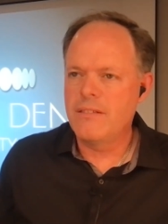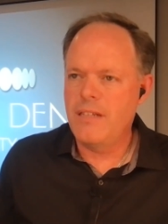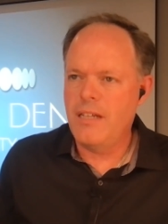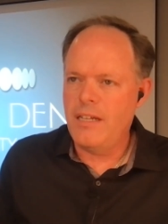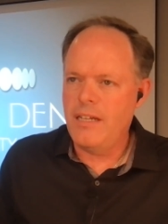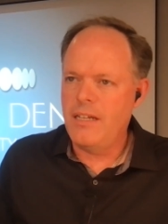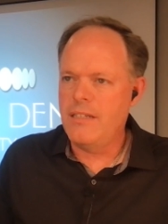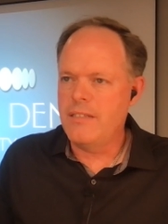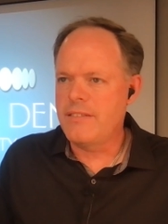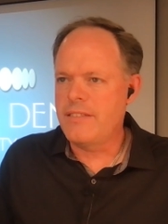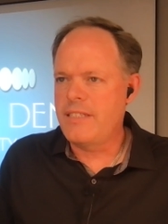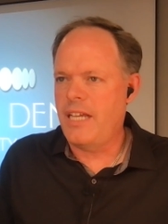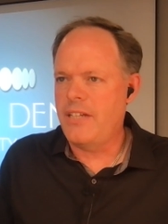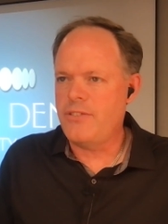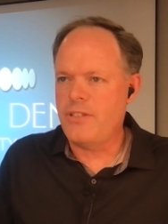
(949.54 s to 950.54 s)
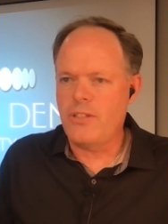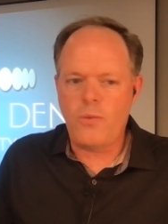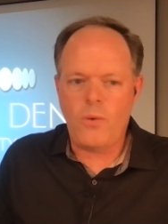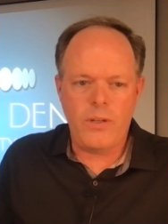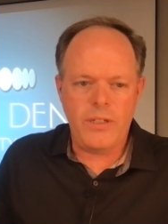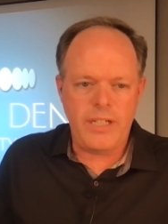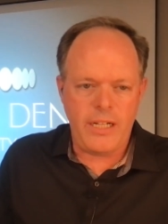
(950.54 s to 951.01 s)
scheduling
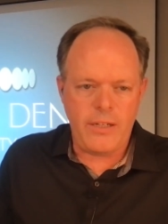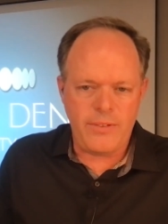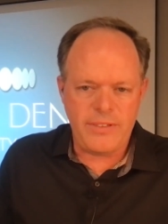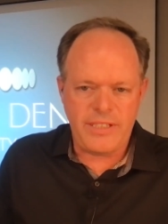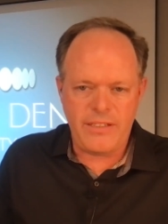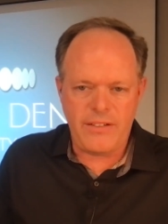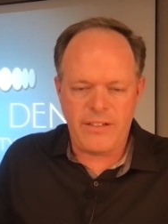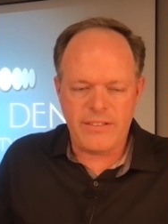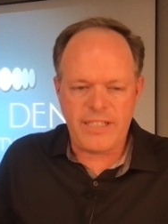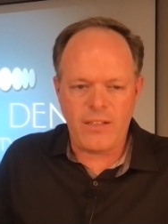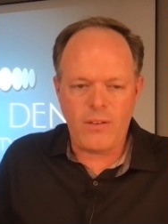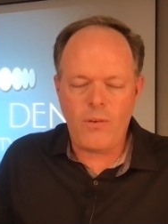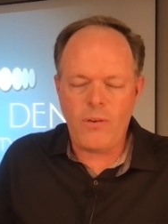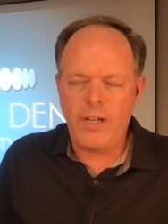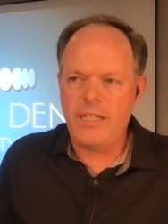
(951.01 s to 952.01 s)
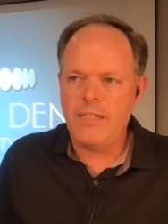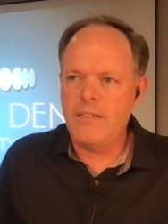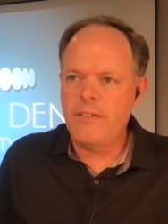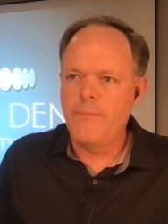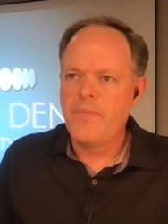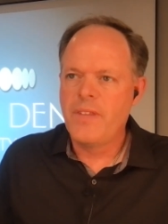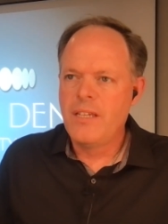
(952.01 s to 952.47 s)
coordinator was in there. I was like, Lori,
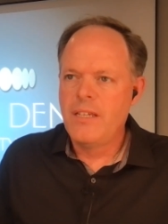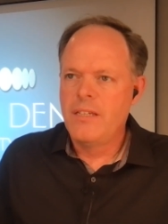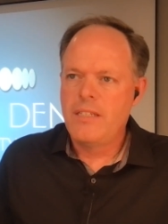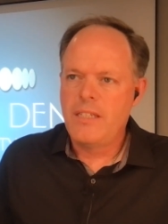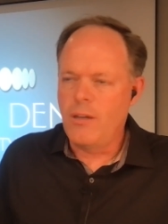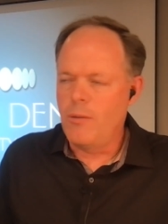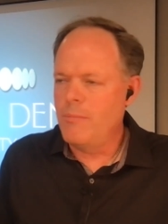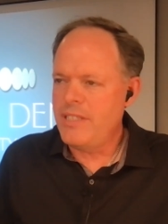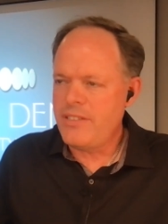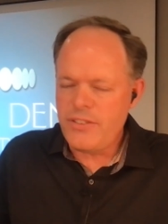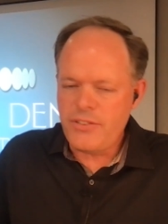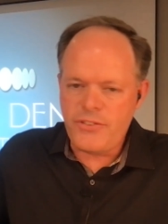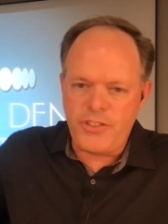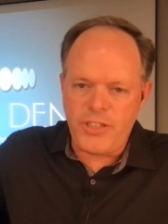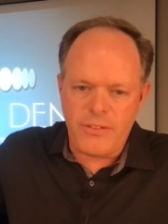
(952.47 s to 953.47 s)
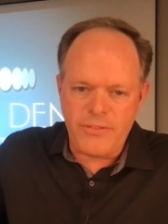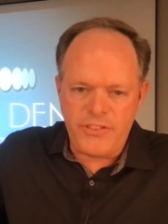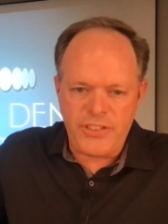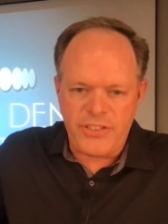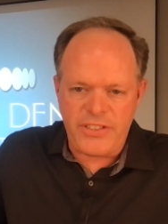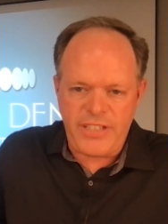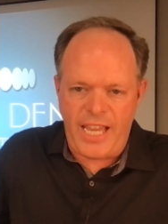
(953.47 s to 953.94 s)
Mrs. Jones
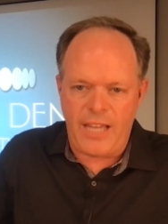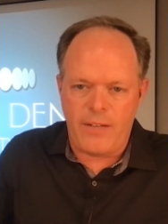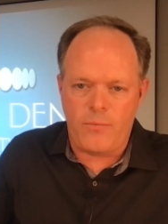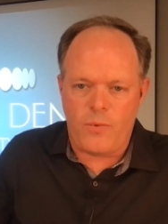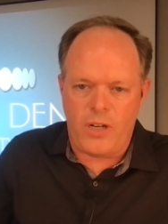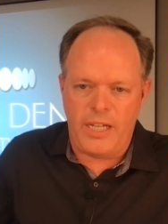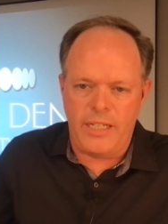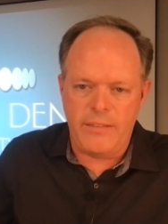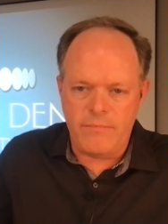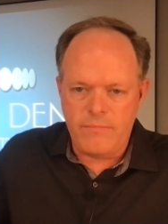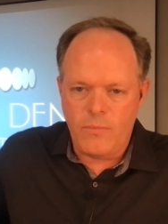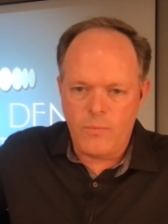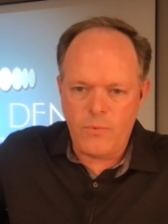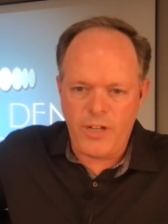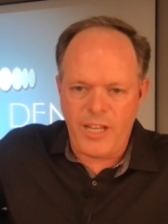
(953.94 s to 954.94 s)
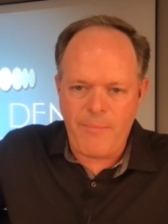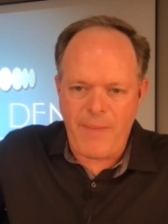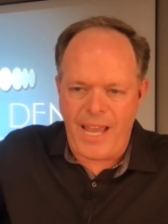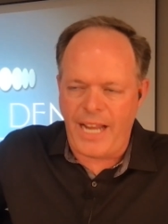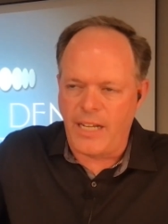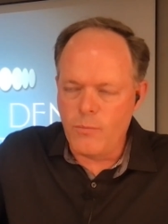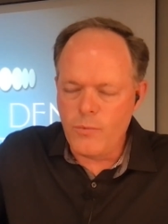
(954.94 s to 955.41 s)
just had one
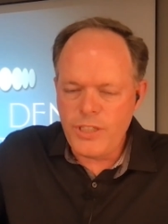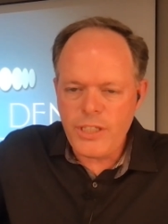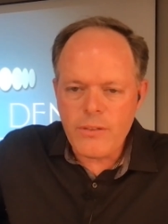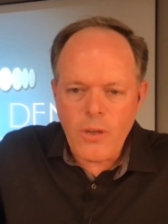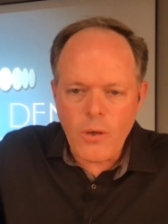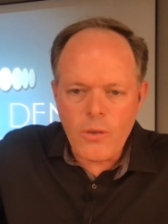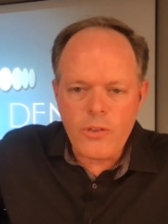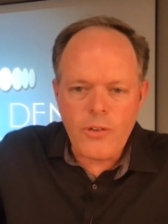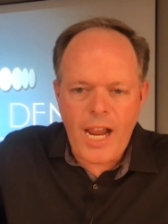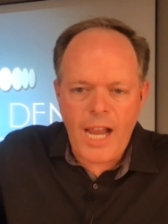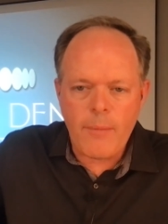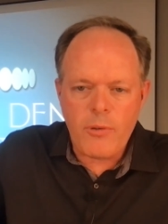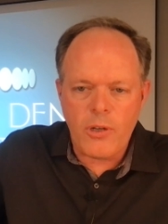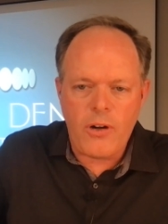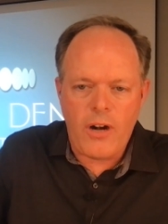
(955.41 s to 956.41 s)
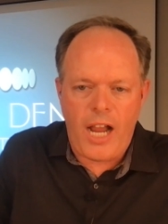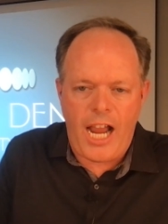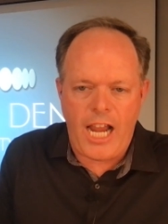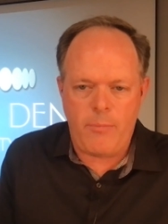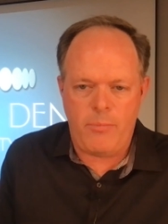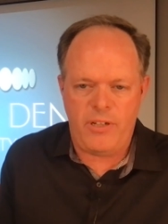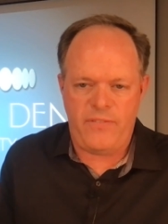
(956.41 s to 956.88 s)
remade. Will you go grab her
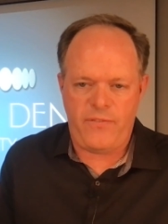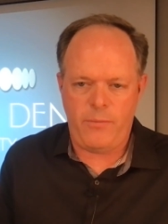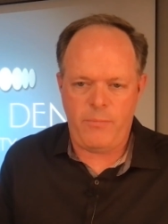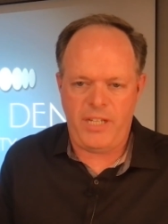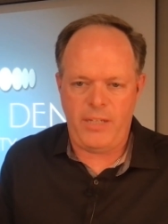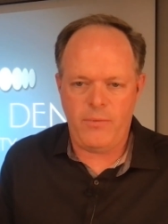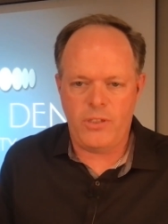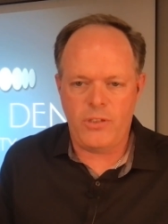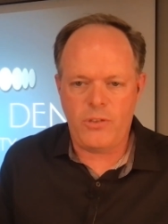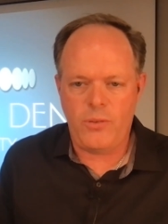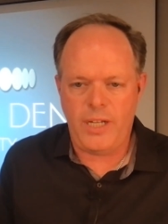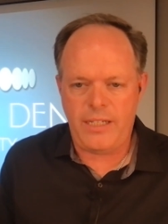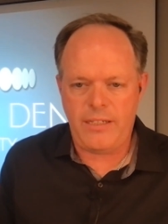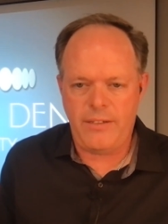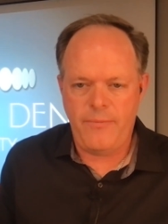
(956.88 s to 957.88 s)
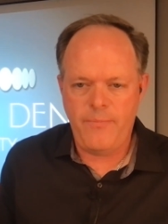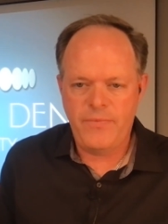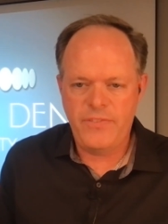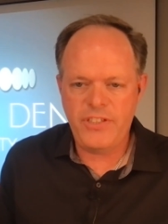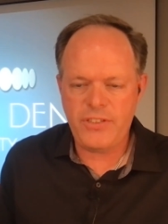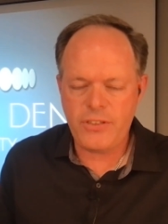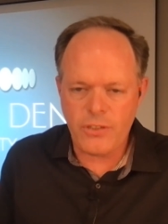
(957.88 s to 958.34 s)
hybrid for me real quick?
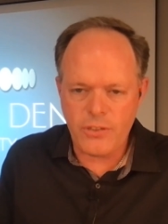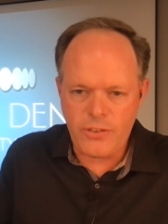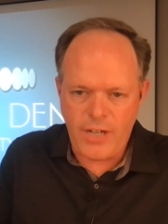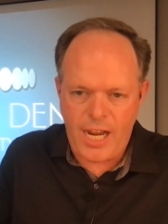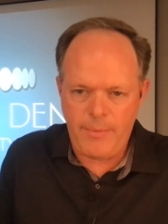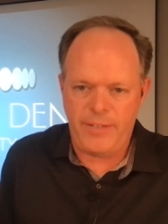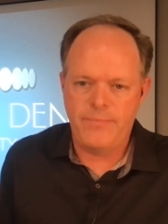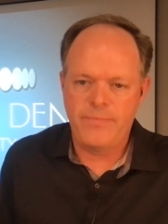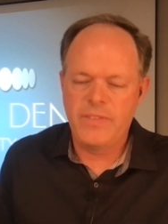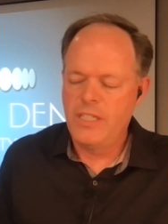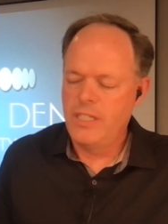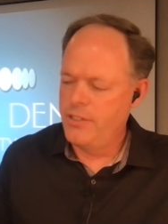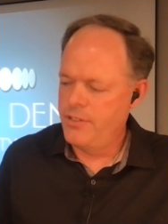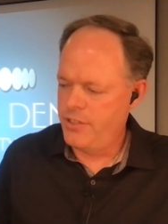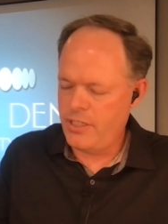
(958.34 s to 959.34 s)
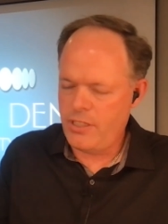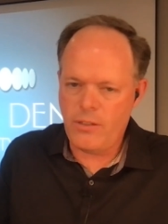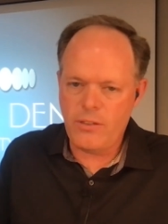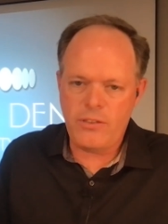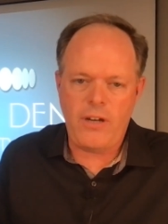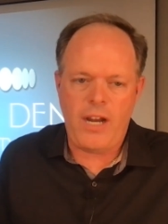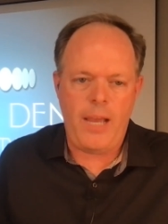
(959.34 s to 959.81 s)
Just go grab it. She
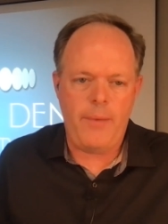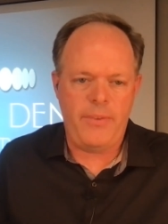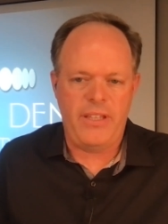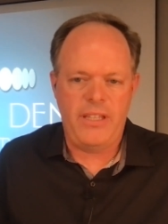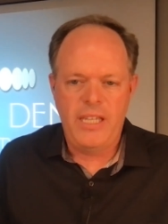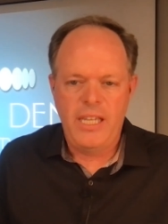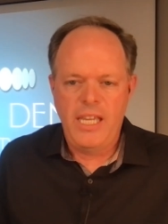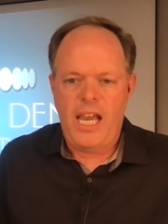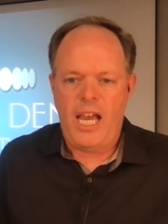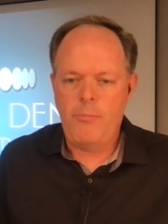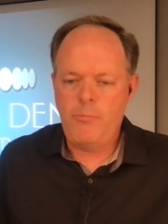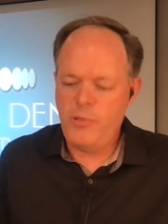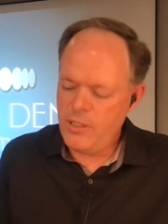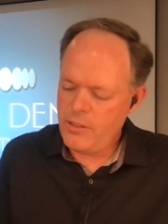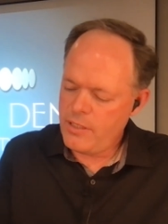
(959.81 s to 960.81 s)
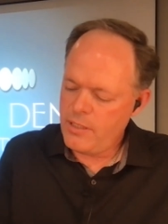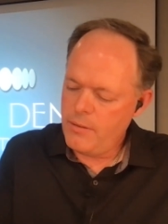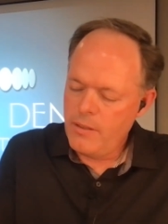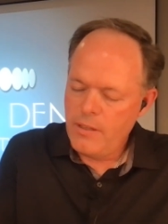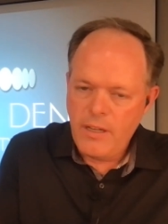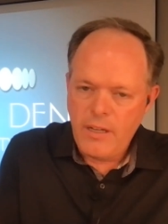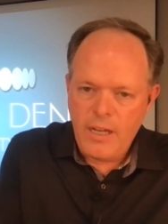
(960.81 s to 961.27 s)
go grab it. I put
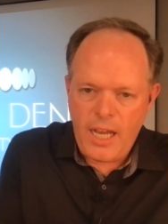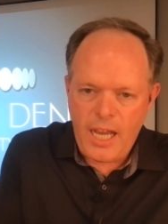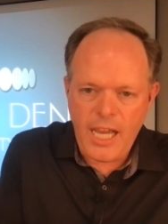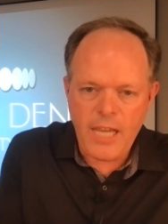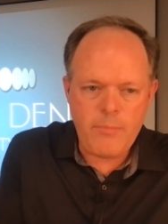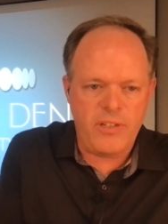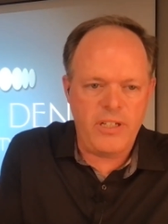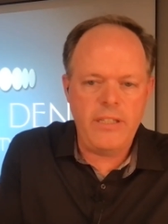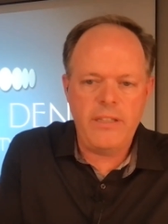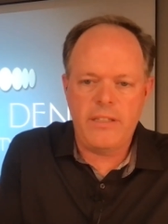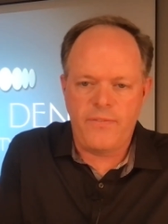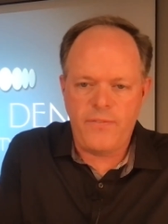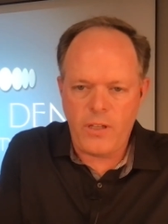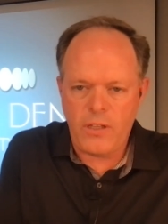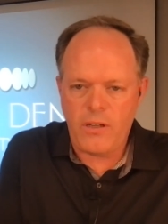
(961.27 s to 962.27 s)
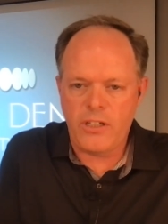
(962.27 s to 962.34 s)
the hybrid, the full